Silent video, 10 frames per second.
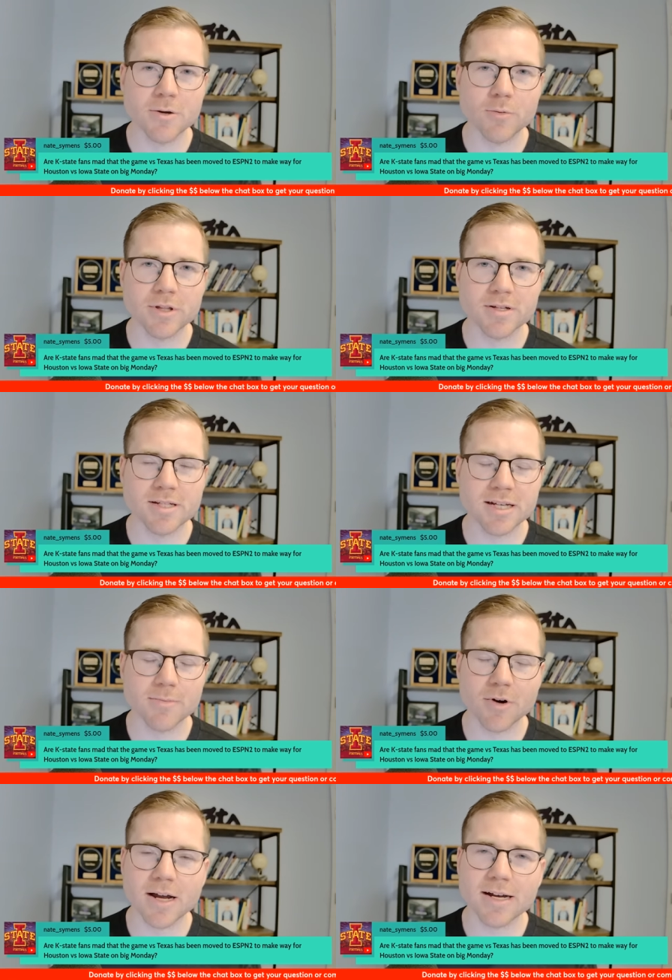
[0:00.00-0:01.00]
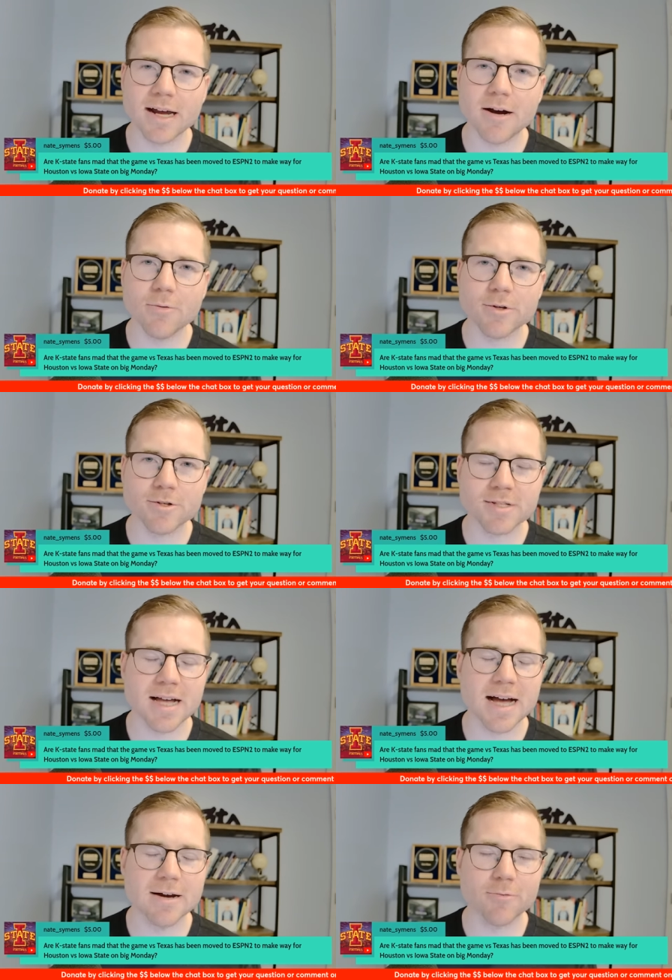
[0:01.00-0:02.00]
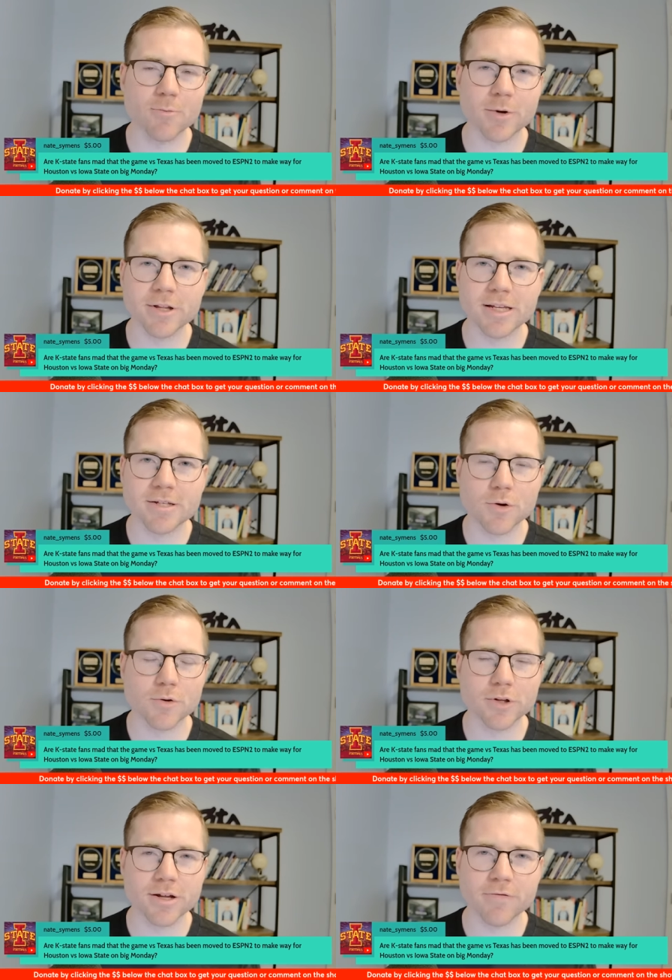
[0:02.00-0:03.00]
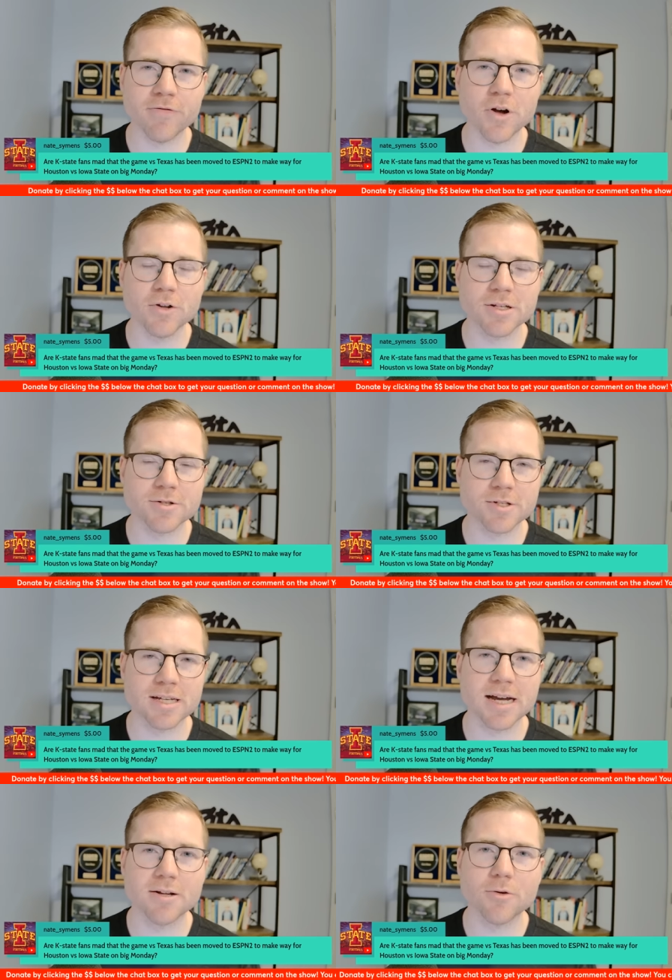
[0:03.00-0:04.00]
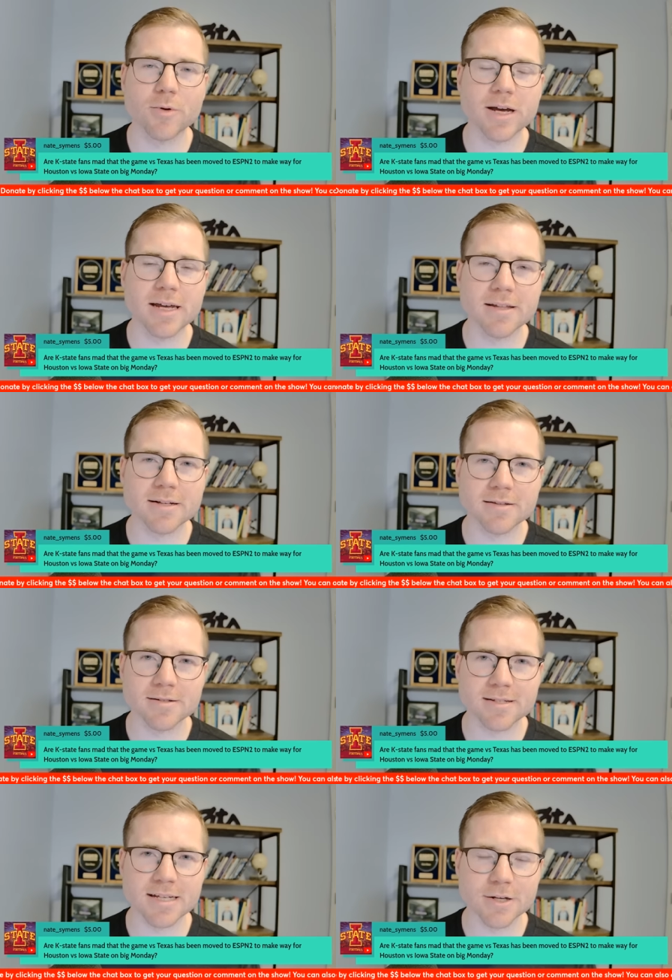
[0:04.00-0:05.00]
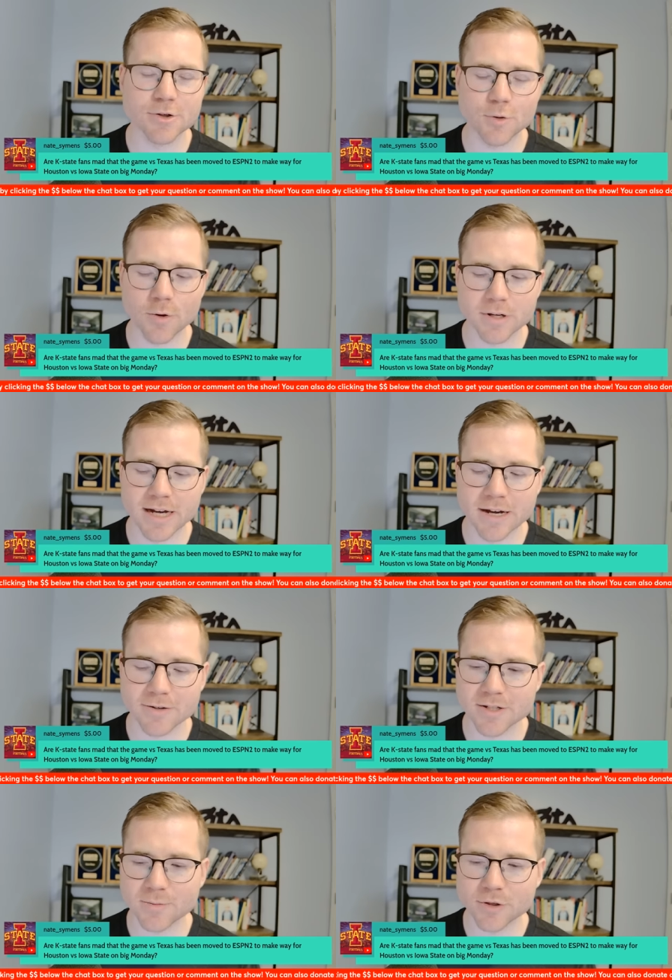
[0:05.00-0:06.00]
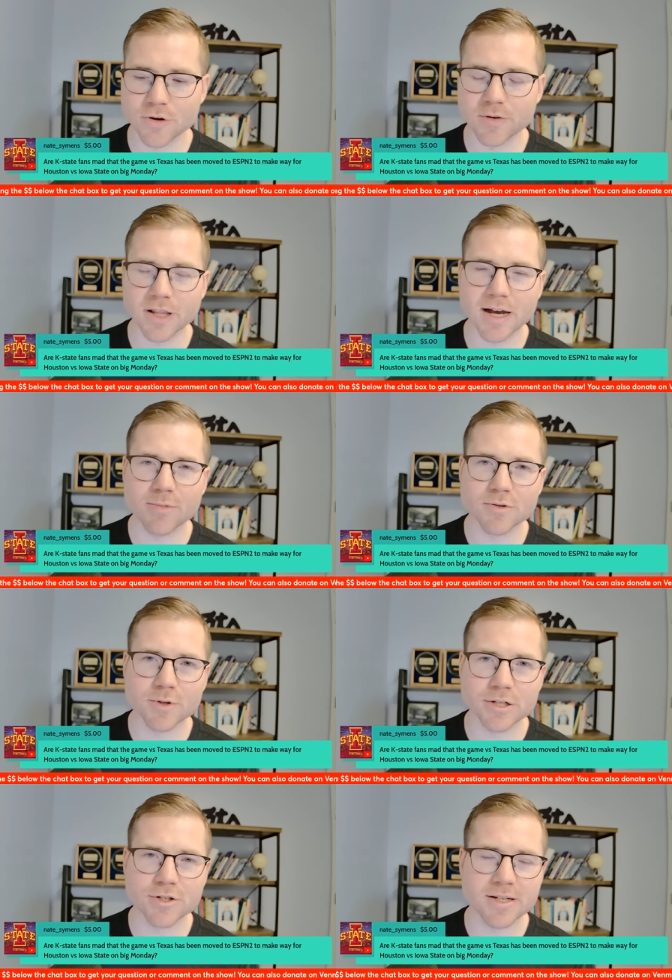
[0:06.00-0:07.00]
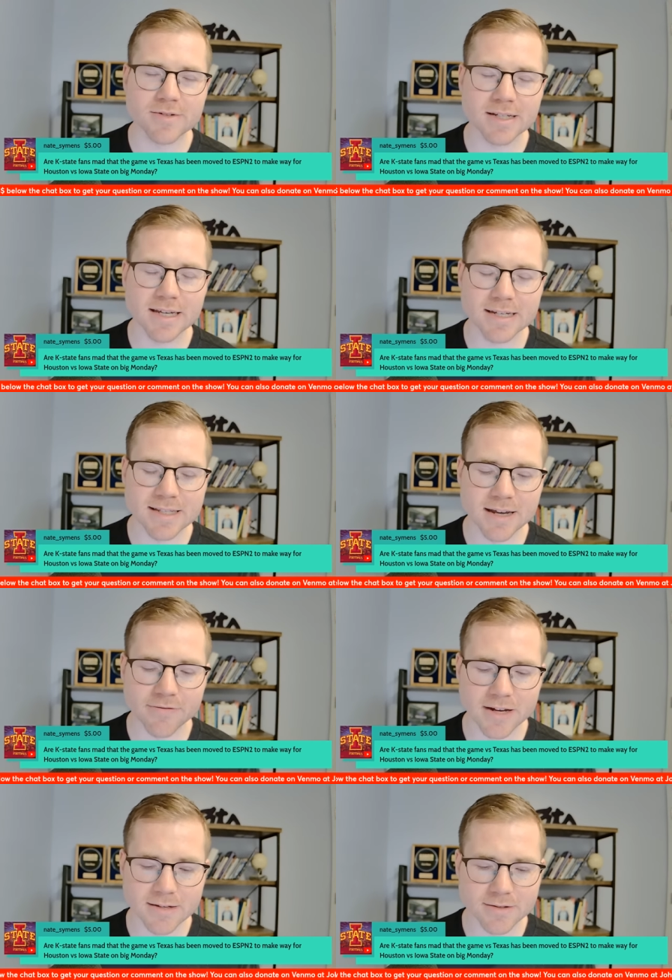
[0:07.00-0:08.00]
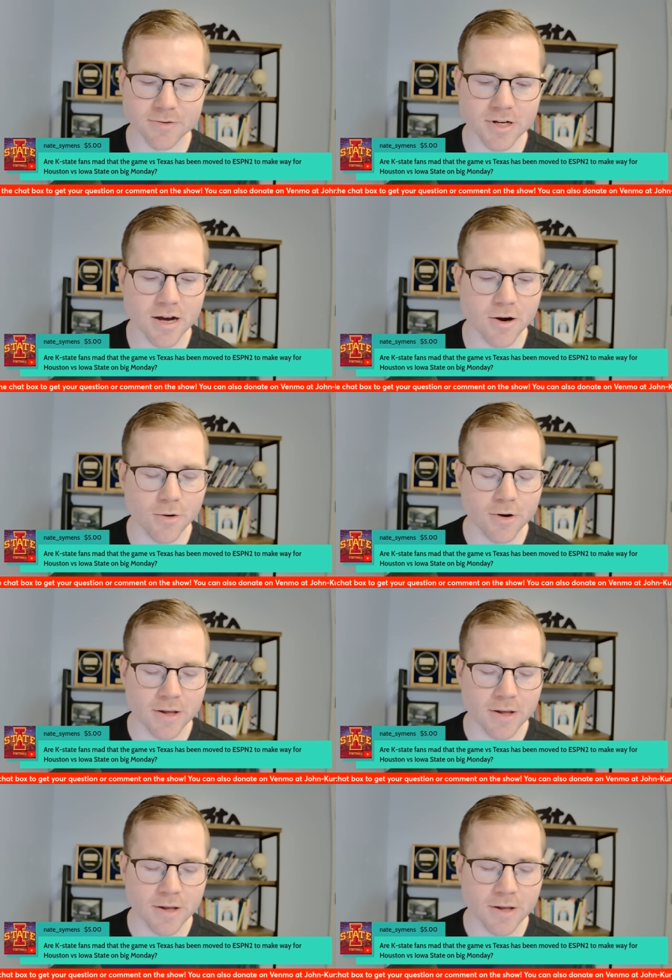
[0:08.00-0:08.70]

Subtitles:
the team right now, which is not really totally their fault. It's just kind of the way that the schedule worked out and so much overlap between Chiefs and K-State fans. So, no,